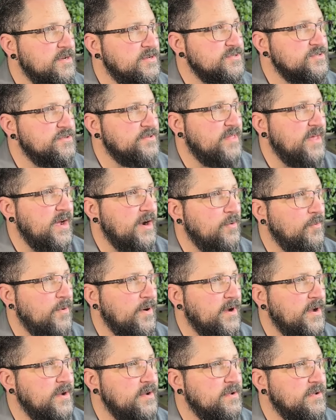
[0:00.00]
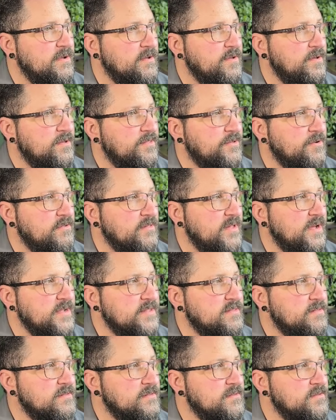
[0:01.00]
so that way they're like
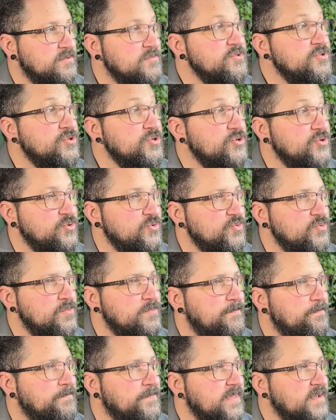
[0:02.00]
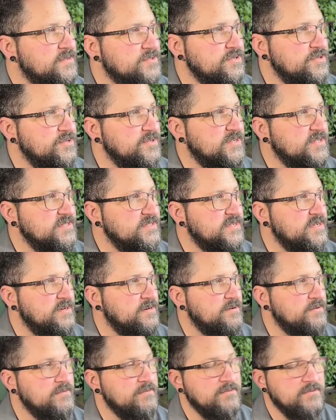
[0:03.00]
new. So you can
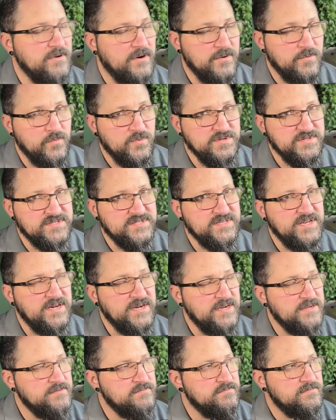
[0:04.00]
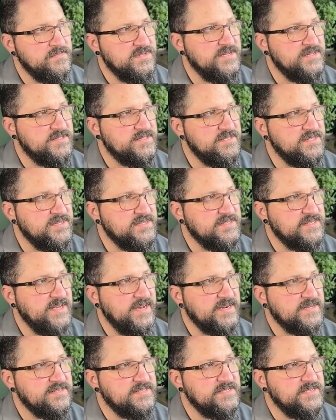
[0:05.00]
tell on one side, it's the
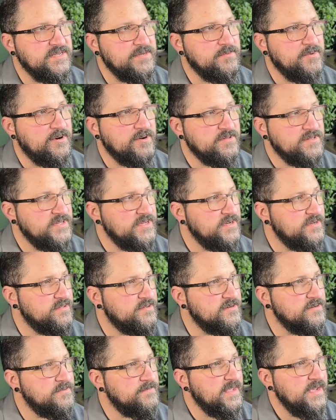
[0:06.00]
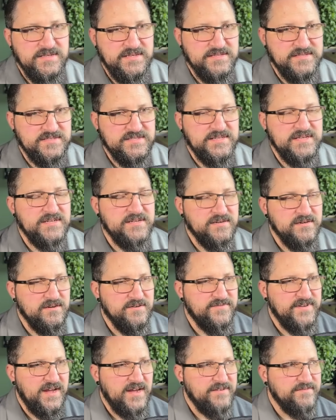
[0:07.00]
exact same on the other. Instead of
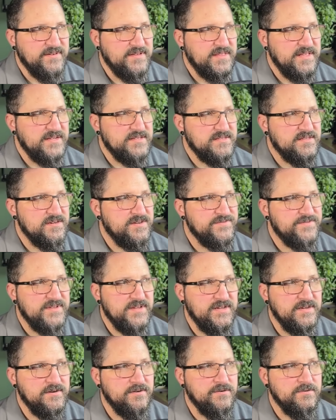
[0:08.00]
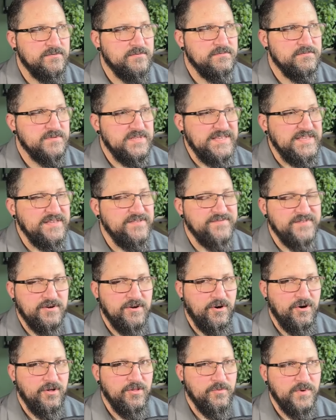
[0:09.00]
having that dovetail even
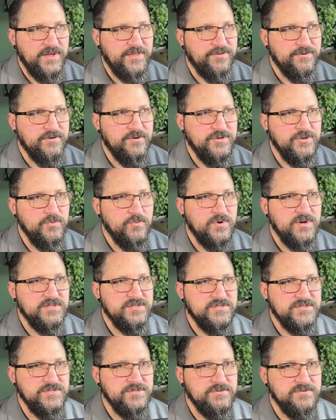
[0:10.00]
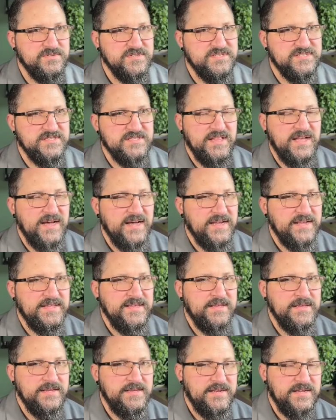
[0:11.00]
all the way through, you want it to slide
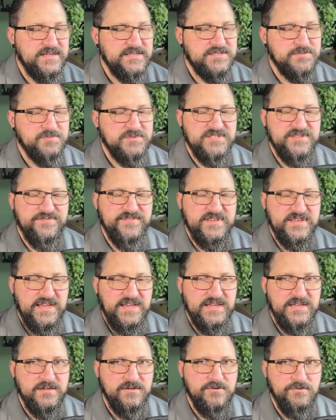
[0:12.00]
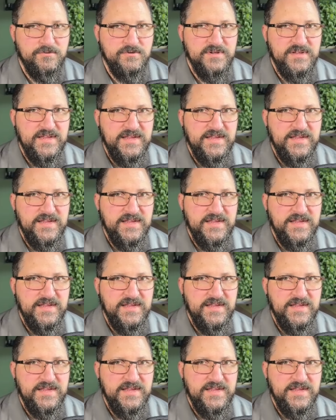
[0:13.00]
in at a specific angle